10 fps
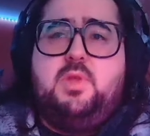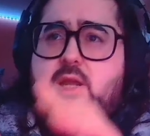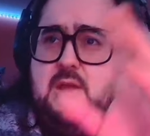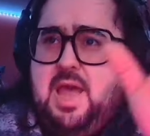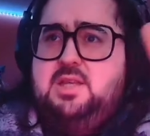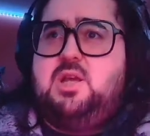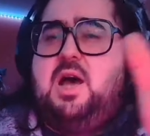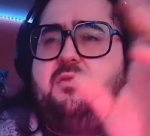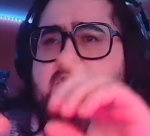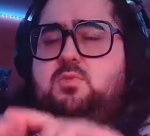like as
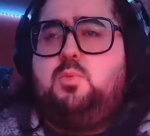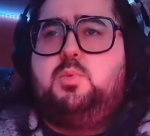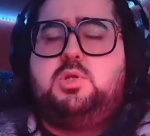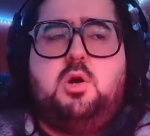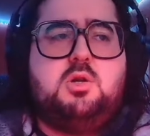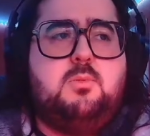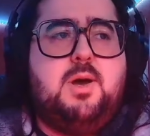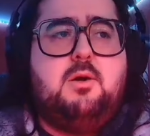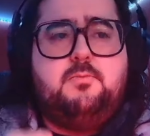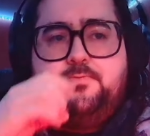obviously what we talked about.